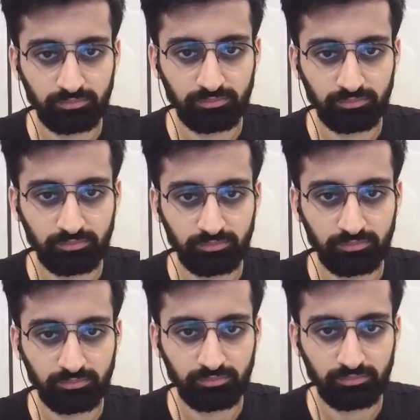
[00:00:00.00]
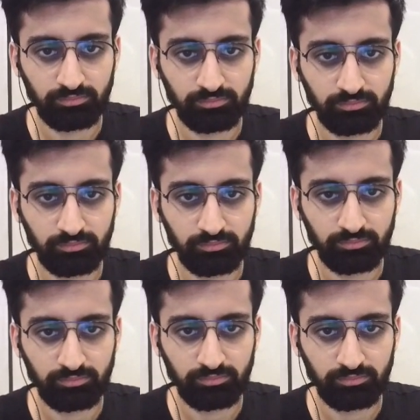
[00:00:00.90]

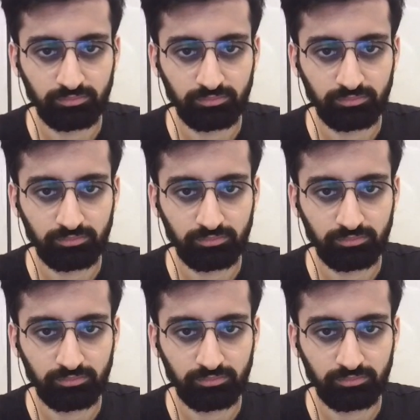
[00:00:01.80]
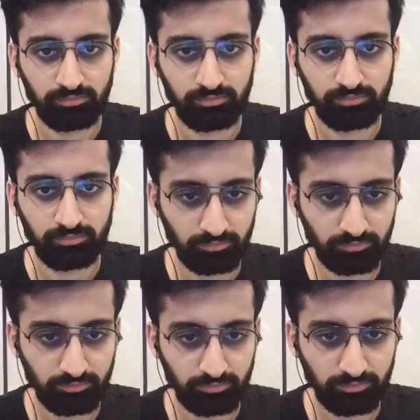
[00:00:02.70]

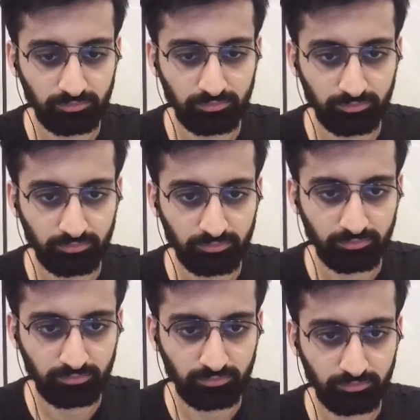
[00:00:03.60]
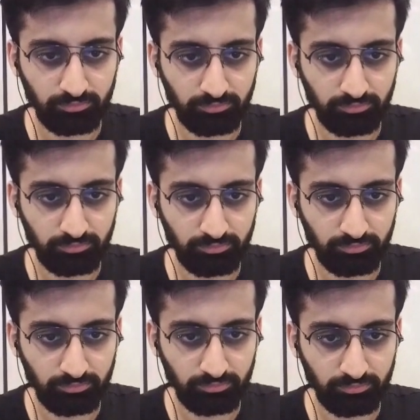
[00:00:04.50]

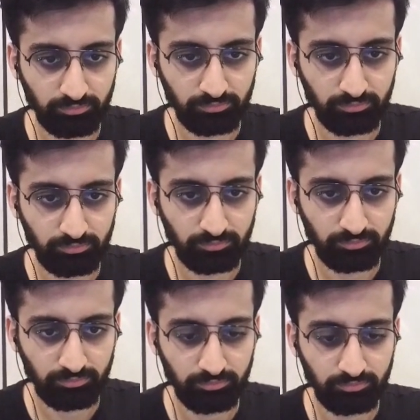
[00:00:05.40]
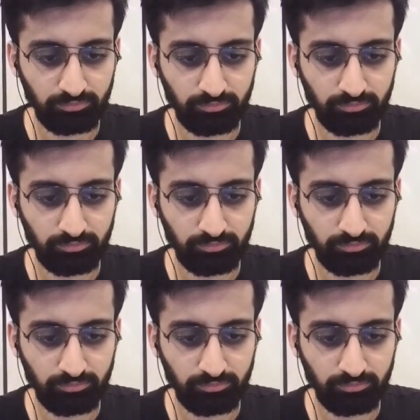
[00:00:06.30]
No words are spoken by the person on screen.